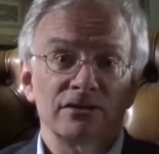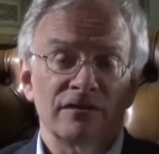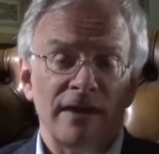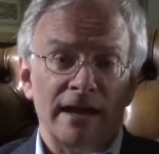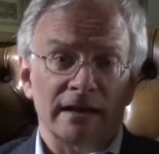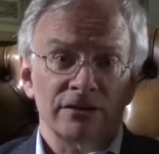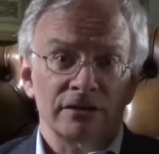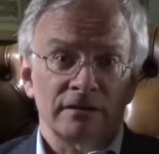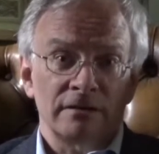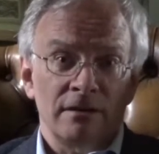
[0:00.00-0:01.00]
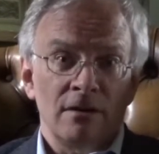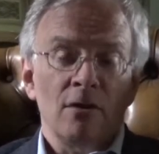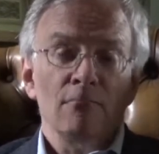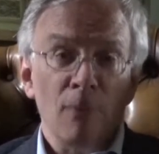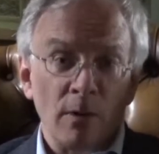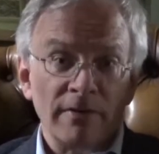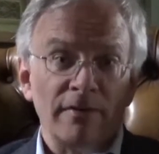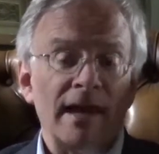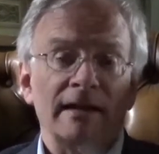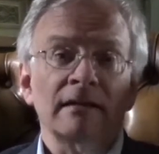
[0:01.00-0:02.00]
advantage. More than
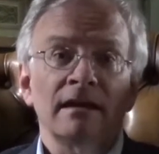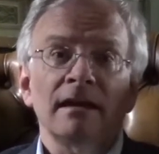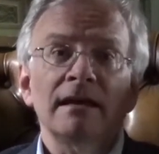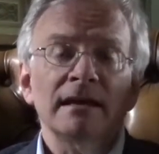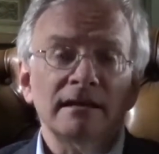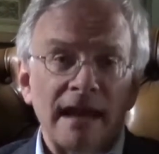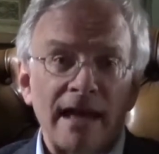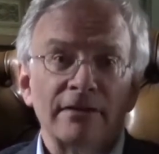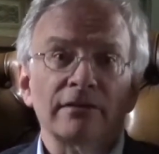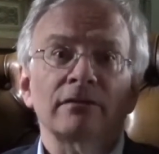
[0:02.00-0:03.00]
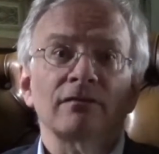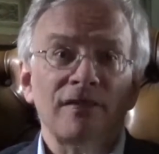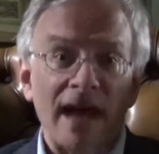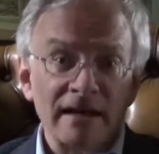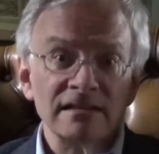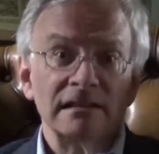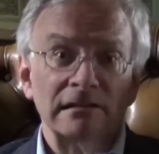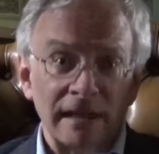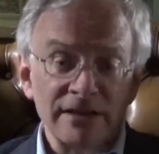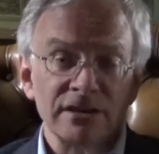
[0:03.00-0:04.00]
that, he had gathered vast
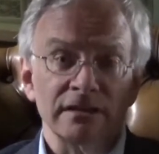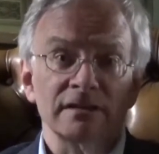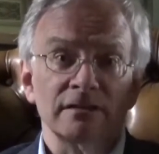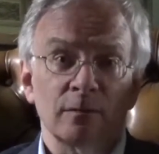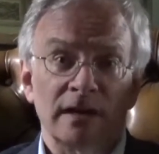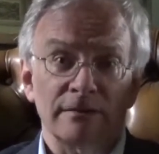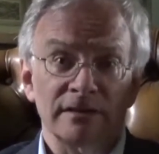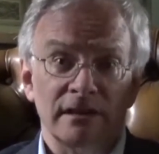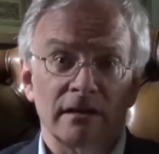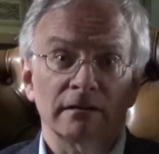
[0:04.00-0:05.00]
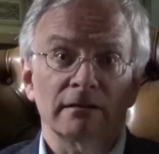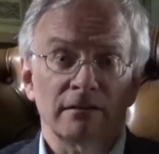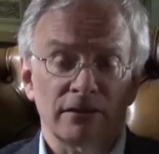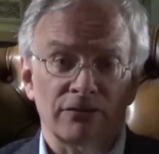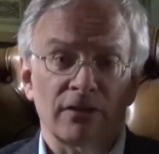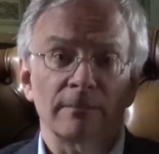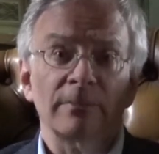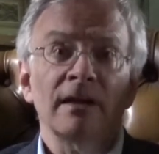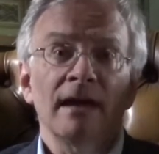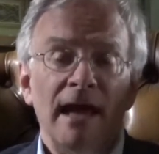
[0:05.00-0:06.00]
collections when he was on the trip,
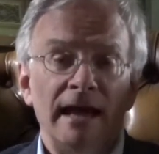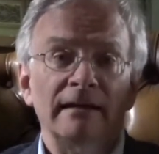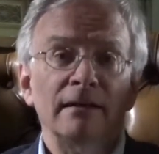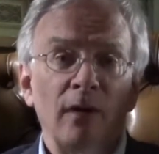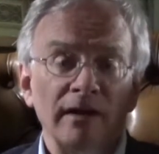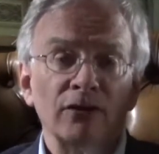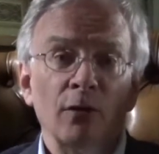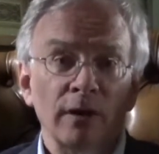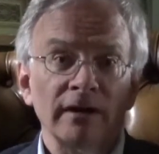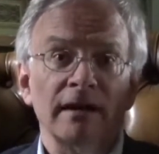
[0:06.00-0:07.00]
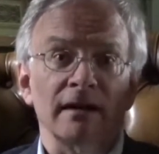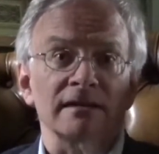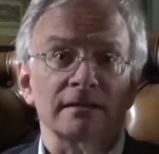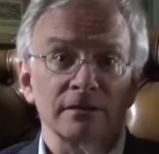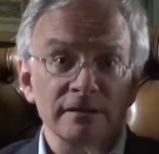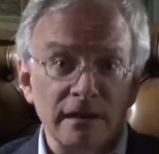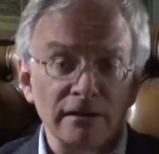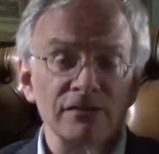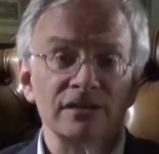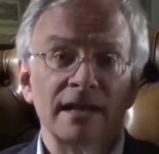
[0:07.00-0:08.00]
and he wanted to organize those and
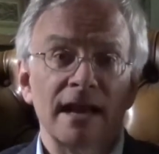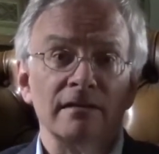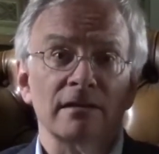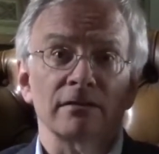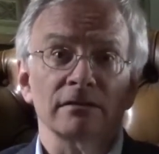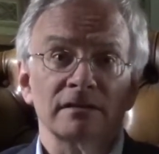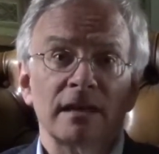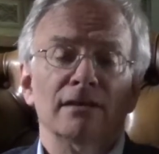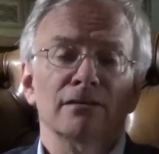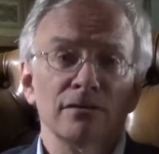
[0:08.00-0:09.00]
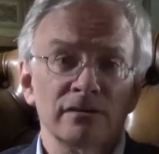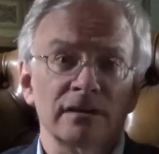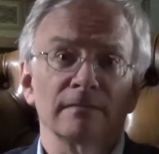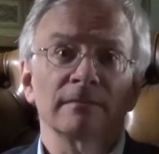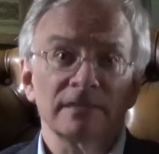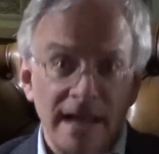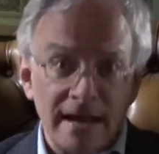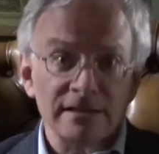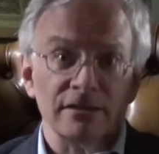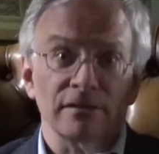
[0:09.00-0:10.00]
understand those and use them to
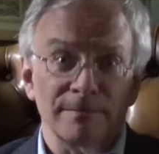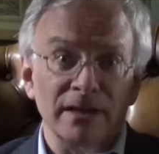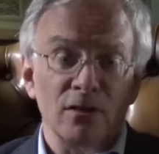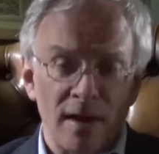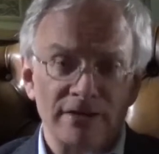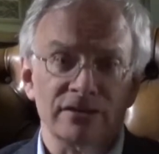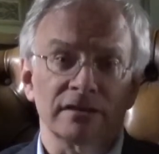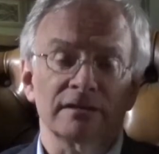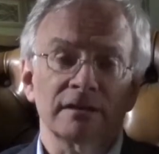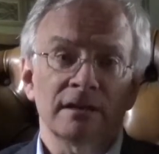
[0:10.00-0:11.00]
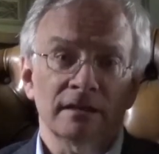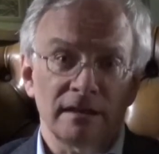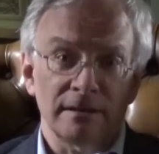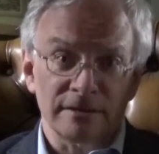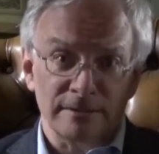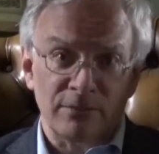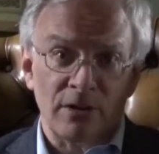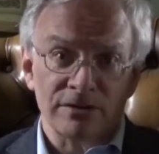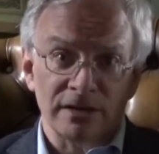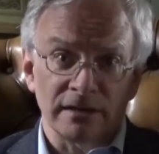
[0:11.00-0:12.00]
answer the big questions that he was
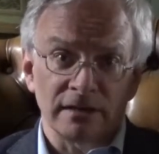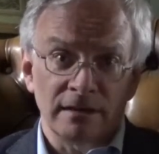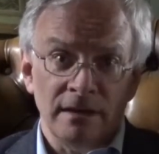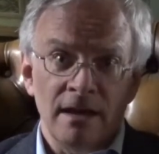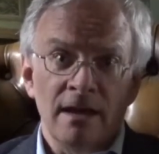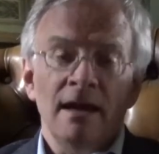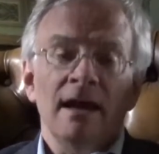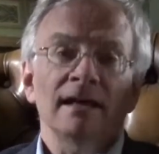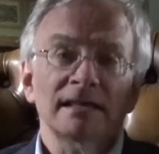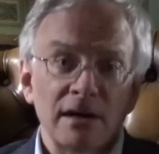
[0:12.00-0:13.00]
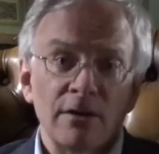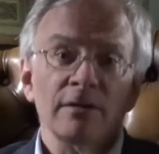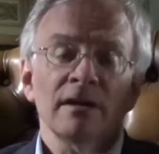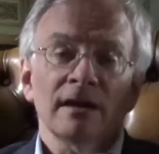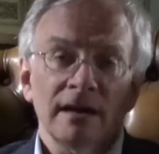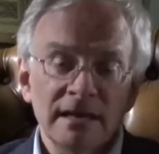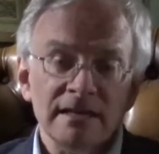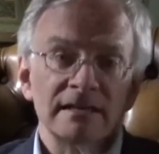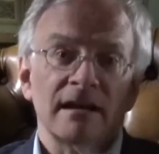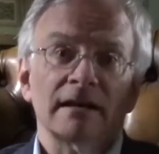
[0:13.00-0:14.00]
approaching. And so he
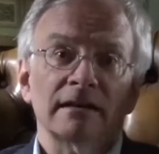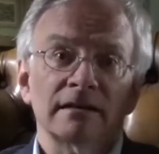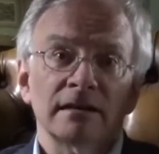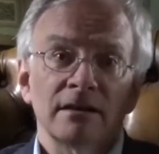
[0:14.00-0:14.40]
decided